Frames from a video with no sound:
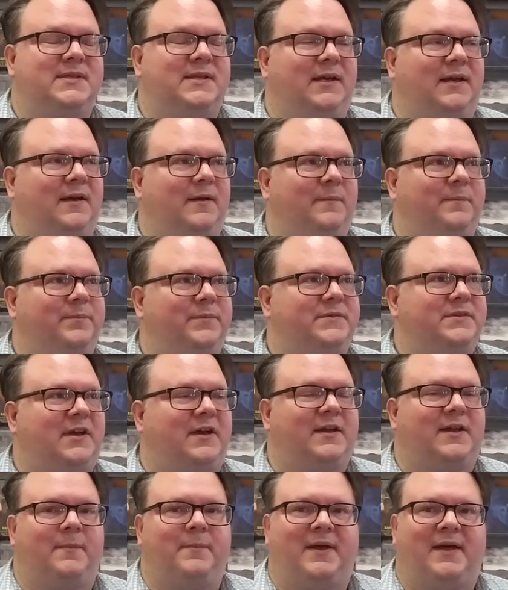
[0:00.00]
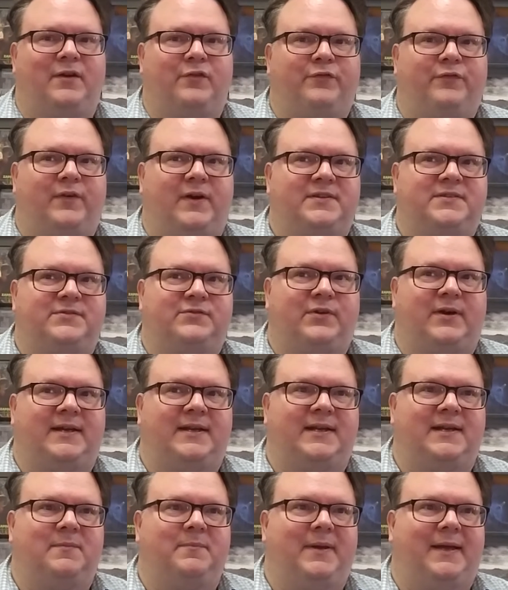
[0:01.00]
Um, talk about a
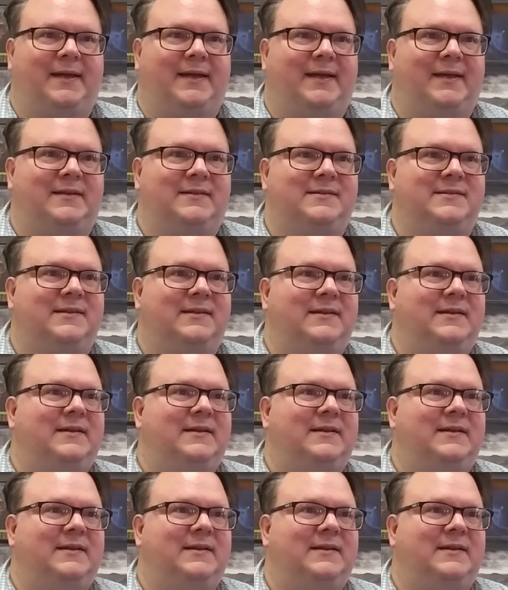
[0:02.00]
frustrating band